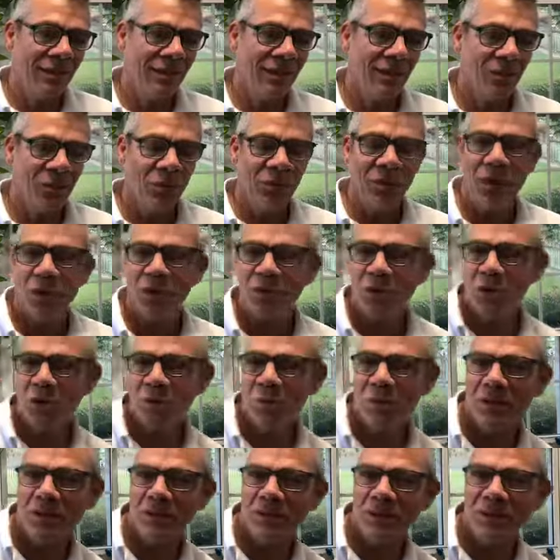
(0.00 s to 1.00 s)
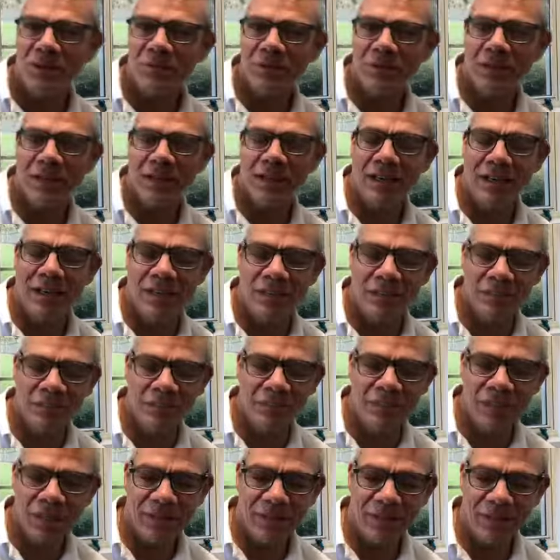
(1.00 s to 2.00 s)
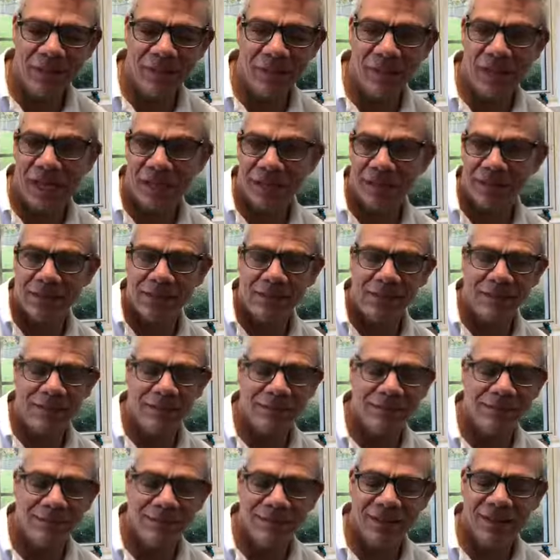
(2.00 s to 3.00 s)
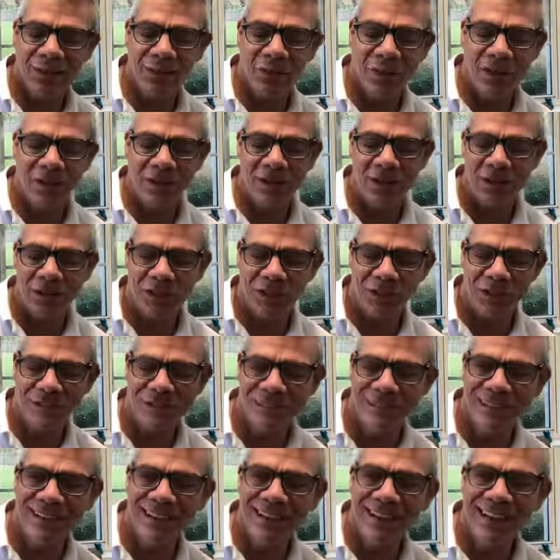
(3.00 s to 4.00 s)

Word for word: We all know Marilyn, uh, Melanie Massey, the great artist.